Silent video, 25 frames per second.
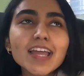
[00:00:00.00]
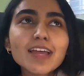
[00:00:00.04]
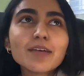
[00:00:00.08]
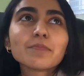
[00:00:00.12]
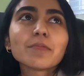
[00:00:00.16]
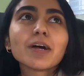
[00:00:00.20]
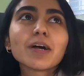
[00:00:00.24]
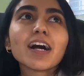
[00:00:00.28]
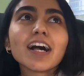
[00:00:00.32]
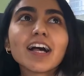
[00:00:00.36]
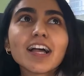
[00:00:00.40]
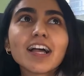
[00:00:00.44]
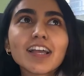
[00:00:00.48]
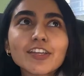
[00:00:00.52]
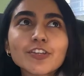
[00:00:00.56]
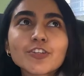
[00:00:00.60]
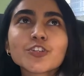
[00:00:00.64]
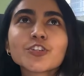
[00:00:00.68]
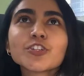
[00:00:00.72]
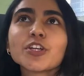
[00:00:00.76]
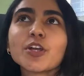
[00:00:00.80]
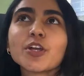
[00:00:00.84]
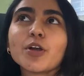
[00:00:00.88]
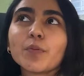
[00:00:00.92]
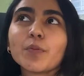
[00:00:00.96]
am I
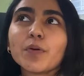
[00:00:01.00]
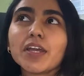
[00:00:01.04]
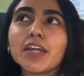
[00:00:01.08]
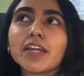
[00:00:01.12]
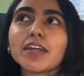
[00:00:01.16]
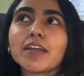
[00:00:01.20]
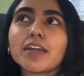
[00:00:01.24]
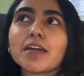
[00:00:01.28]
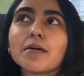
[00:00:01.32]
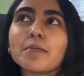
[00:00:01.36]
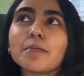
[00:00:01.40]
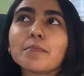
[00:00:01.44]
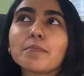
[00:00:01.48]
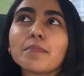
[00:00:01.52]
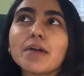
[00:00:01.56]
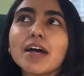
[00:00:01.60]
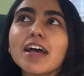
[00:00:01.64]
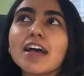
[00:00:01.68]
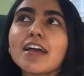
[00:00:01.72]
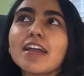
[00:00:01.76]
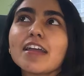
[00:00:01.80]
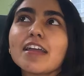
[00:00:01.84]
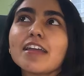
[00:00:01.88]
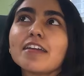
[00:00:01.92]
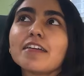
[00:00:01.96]
showing
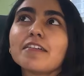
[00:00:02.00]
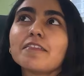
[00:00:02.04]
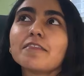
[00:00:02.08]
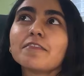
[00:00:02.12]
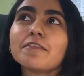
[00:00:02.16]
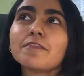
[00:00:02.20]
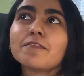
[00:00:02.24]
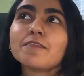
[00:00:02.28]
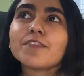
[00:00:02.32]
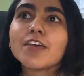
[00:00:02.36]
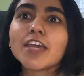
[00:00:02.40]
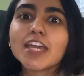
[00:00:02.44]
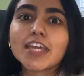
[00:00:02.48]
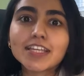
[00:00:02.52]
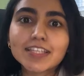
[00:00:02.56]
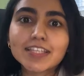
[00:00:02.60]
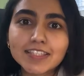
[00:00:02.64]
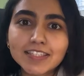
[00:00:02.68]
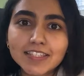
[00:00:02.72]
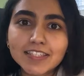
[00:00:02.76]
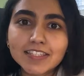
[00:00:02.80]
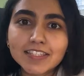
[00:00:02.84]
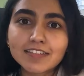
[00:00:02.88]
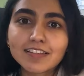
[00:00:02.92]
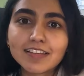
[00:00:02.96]
my
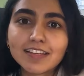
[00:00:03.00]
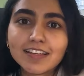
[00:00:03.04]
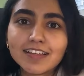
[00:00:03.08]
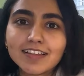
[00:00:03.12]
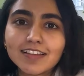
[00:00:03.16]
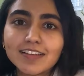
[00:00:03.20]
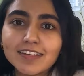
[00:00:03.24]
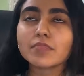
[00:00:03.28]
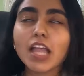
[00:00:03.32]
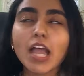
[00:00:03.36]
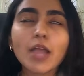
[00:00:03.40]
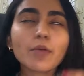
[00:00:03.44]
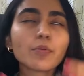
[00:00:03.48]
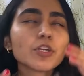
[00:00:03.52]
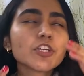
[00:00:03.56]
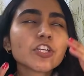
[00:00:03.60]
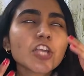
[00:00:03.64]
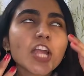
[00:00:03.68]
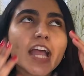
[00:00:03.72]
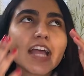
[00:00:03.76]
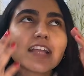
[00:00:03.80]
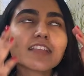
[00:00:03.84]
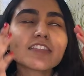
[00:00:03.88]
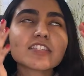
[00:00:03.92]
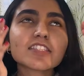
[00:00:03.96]
face? I wish I
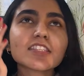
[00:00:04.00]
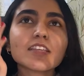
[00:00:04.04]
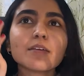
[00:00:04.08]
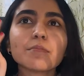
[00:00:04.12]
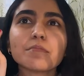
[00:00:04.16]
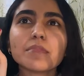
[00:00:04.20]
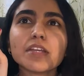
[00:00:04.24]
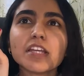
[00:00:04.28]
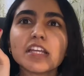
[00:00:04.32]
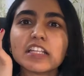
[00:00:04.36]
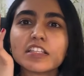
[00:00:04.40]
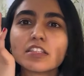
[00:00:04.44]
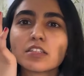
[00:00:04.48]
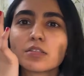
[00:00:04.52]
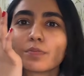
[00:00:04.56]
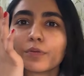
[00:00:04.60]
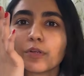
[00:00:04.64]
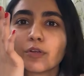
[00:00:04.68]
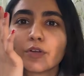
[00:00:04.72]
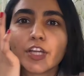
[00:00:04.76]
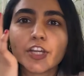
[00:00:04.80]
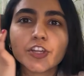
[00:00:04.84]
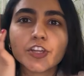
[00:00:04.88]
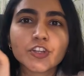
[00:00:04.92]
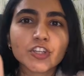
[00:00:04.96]
had some
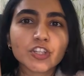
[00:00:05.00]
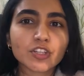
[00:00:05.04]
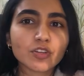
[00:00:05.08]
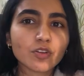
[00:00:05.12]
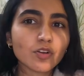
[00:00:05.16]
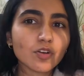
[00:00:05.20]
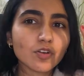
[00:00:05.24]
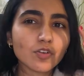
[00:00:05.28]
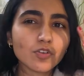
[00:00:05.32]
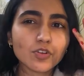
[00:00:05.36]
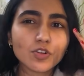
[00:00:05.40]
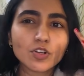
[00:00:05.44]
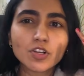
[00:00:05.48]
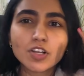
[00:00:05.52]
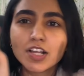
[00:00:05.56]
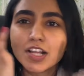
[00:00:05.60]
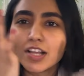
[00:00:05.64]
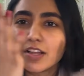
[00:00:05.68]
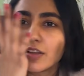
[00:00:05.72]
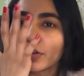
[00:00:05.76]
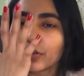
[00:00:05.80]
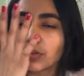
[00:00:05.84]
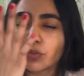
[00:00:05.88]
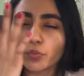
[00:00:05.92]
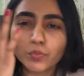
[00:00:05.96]
inspirational
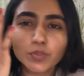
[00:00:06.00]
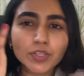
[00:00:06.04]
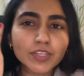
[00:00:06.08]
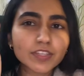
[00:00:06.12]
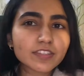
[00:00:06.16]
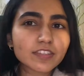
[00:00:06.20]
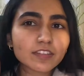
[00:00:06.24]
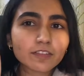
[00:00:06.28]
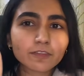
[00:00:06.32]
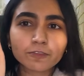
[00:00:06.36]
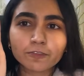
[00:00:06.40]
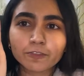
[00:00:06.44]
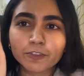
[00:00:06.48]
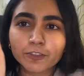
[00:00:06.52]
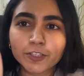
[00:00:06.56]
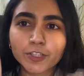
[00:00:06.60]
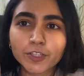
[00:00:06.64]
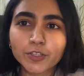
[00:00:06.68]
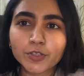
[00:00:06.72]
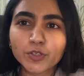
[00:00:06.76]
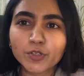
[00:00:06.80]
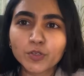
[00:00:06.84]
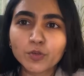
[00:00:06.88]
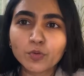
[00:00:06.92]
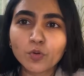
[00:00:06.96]
reason for
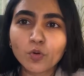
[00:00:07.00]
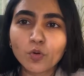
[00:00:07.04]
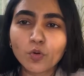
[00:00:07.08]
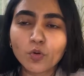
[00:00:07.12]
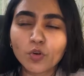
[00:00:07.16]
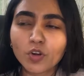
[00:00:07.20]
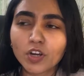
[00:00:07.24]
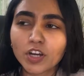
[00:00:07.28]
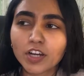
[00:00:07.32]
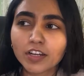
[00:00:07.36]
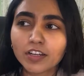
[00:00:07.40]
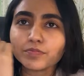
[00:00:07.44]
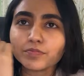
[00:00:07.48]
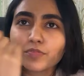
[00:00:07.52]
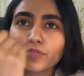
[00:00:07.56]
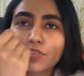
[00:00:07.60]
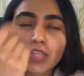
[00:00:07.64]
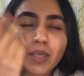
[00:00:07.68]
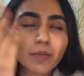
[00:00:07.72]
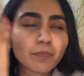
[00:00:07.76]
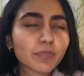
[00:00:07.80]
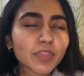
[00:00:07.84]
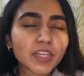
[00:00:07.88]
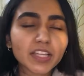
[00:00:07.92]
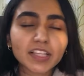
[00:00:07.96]
you or
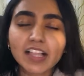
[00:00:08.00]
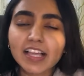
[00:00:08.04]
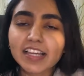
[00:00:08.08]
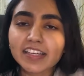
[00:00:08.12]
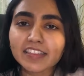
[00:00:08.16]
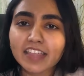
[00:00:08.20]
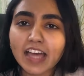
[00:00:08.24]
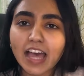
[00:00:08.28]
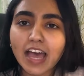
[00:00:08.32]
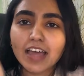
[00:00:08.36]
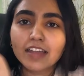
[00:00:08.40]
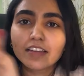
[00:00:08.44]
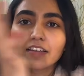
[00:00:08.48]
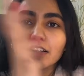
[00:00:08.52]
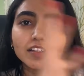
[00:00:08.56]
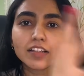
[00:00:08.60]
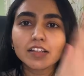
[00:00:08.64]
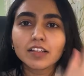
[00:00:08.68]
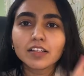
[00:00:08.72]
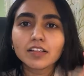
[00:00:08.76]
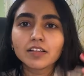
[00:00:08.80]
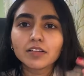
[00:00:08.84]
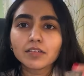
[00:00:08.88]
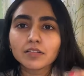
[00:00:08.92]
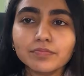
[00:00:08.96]
something like that,
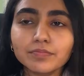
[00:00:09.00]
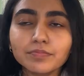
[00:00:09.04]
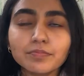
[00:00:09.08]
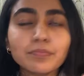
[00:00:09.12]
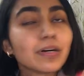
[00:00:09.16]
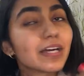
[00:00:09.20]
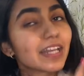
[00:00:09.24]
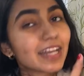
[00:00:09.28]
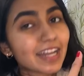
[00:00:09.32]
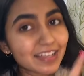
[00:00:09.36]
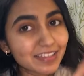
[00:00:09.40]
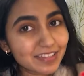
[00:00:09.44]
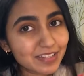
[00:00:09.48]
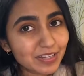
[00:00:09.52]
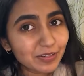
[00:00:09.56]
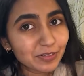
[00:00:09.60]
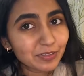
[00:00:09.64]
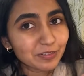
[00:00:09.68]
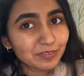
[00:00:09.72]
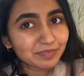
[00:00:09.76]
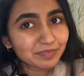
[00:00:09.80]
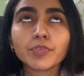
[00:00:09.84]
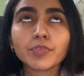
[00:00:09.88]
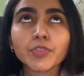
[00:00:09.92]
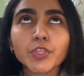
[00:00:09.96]
but I don't.
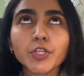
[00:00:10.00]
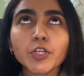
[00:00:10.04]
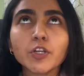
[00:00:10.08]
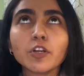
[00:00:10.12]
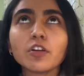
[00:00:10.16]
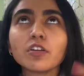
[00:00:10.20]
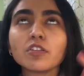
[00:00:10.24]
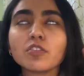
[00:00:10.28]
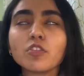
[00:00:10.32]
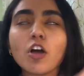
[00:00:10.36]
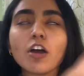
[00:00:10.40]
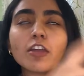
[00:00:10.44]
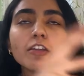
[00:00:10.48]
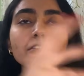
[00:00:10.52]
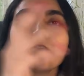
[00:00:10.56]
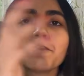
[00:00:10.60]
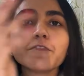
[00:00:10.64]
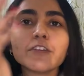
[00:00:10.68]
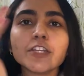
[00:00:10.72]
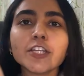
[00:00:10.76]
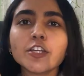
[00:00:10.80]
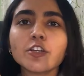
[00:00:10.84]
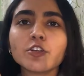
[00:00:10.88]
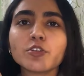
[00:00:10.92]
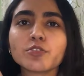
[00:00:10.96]
There are a lot of
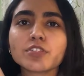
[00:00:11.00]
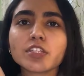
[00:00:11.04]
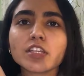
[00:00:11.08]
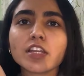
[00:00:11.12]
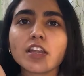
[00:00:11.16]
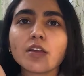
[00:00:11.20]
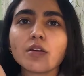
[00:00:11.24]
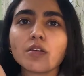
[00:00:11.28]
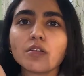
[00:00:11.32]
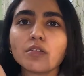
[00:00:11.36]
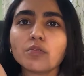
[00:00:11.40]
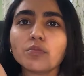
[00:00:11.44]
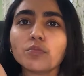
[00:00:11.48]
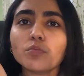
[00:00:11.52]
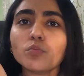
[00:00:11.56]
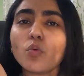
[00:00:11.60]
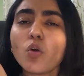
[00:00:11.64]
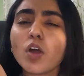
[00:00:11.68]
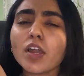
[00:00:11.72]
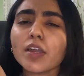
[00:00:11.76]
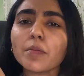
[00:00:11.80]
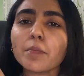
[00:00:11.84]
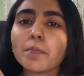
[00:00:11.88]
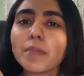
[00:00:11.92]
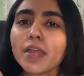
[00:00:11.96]
videos that I
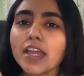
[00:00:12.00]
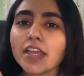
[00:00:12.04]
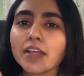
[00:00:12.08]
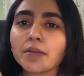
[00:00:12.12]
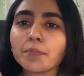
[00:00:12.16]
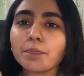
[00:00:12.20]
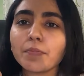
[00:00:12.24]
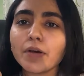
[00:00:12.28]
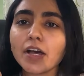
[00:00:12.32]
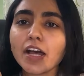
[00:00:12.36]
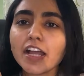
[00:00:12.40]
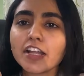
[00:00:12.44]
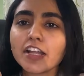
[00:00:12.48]
want to make, but I